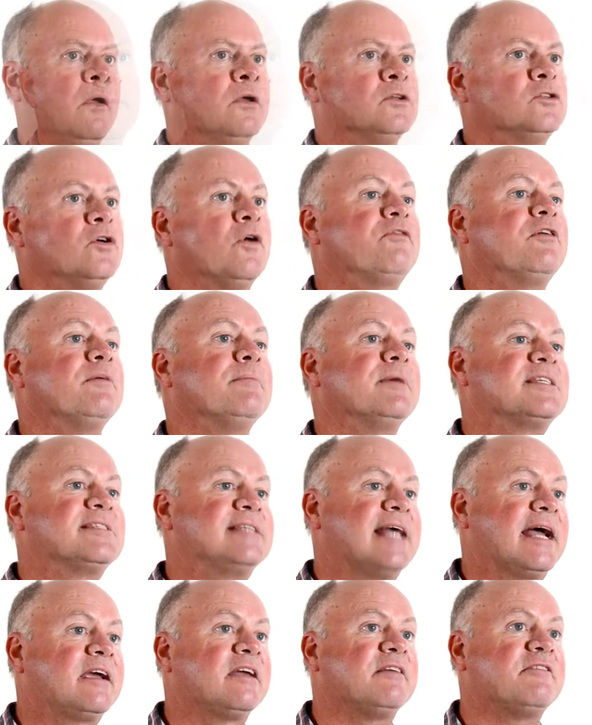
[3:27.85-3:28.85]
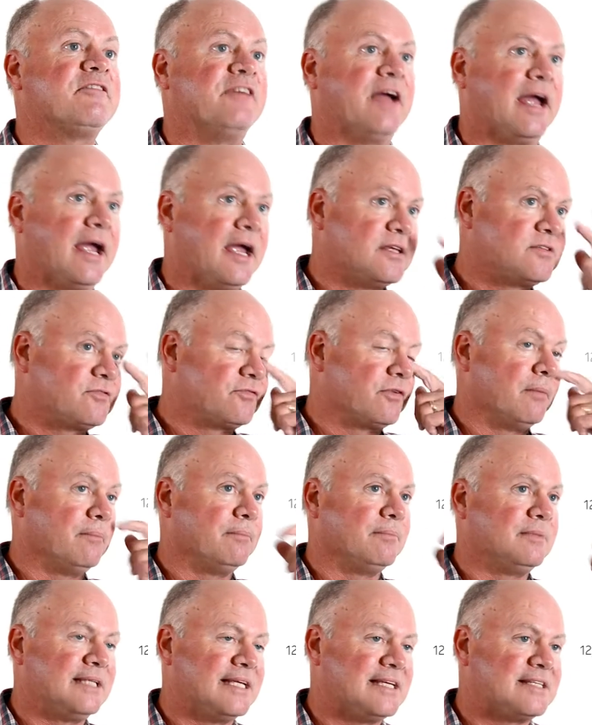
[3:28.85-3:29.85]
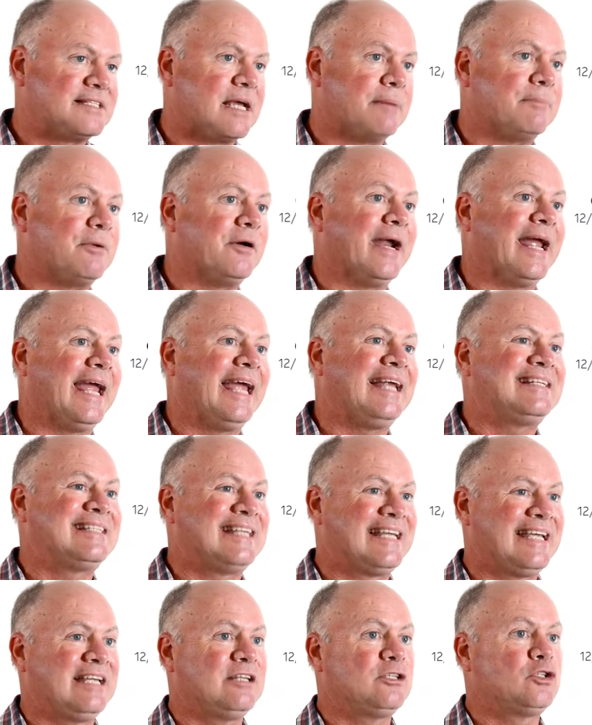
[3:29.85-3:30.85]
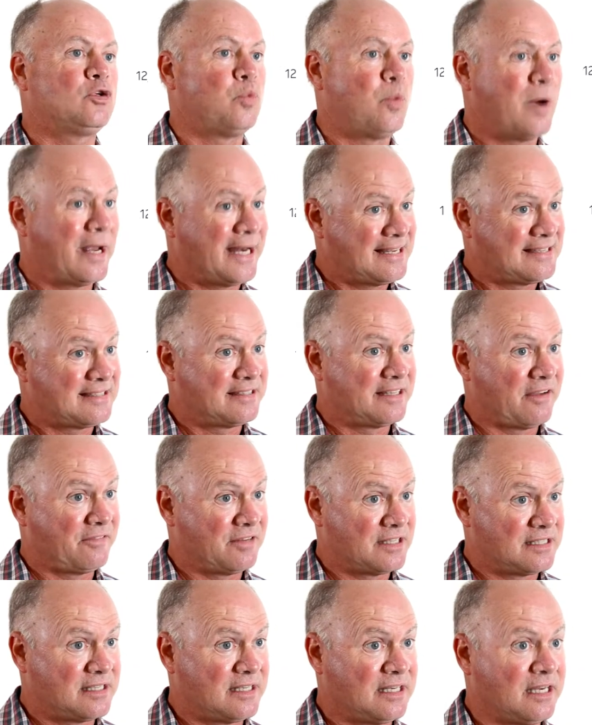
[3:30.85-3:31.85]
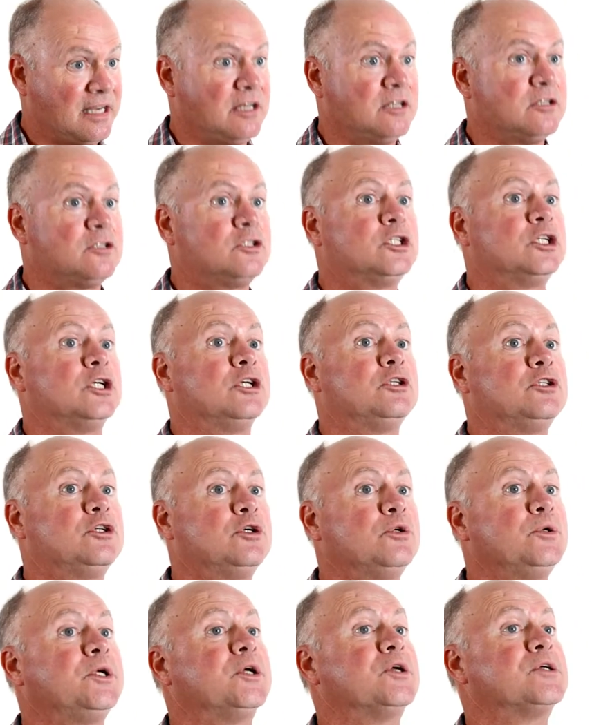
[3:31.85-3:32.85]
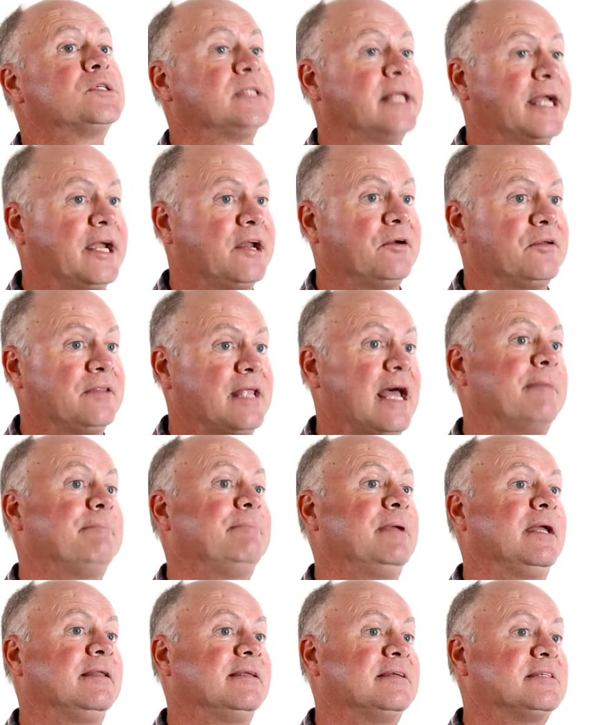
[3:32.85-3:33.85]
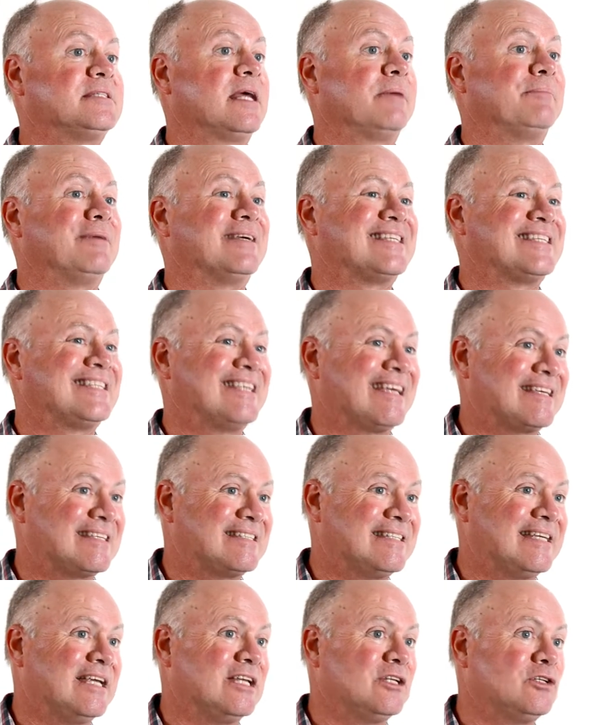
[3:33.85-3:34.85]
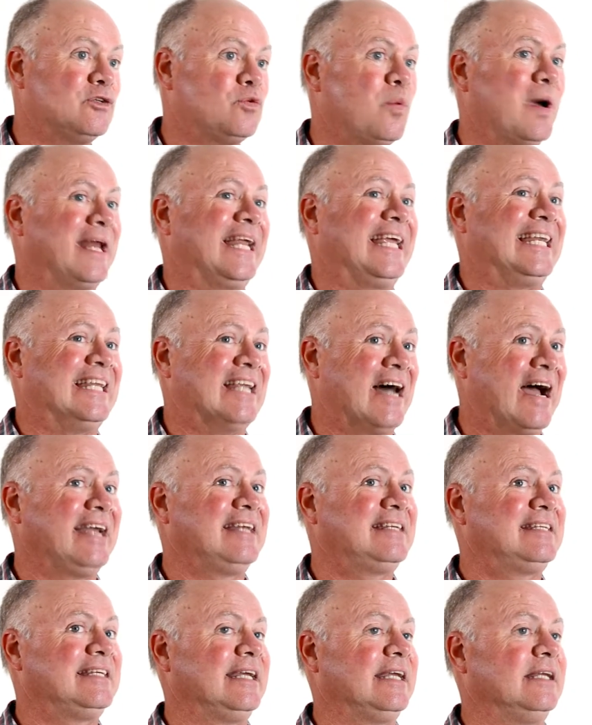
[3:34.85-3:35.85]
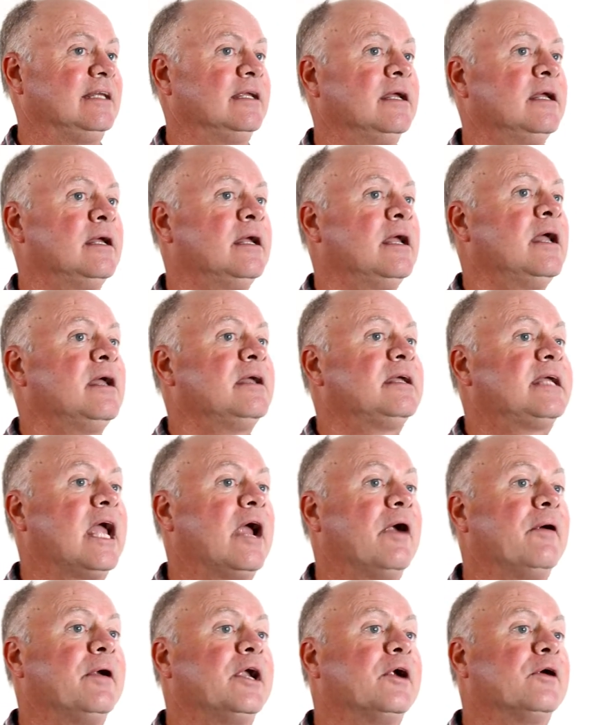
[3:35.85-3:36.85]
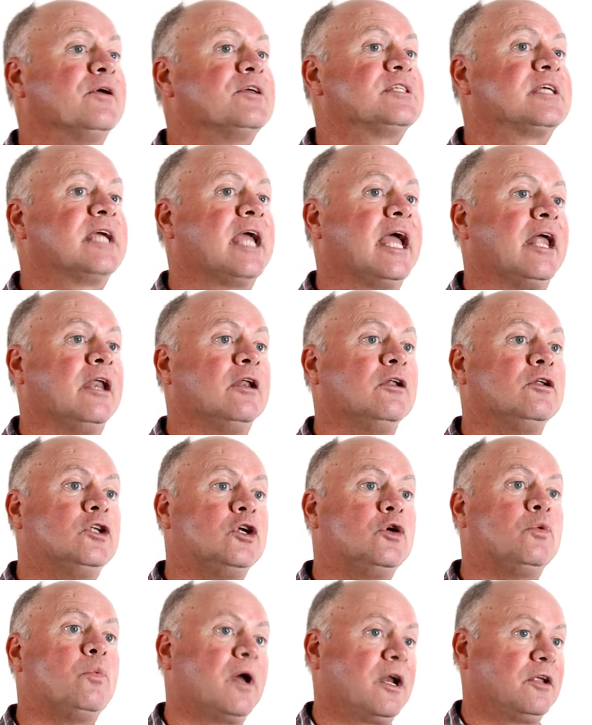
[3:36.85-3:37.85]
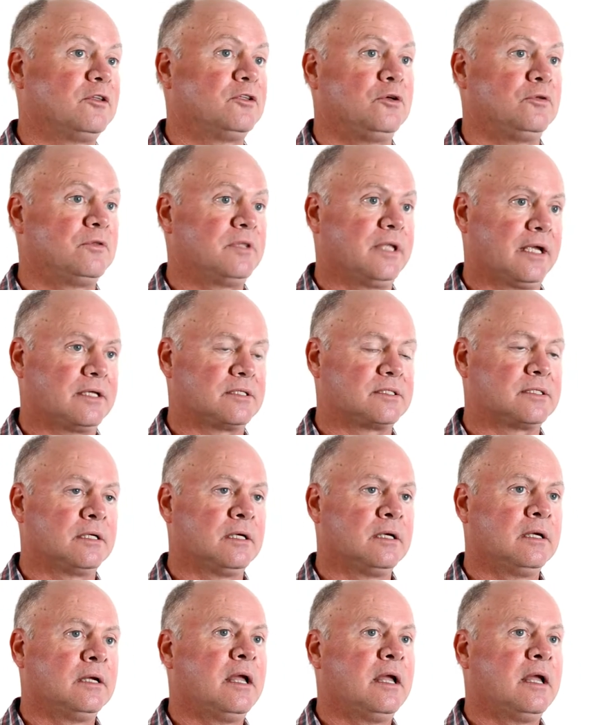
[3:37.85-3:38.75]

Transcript: So from a second phase from December 18, 2017 to two years later, that being December 16, 2019, carriers can do one of two things.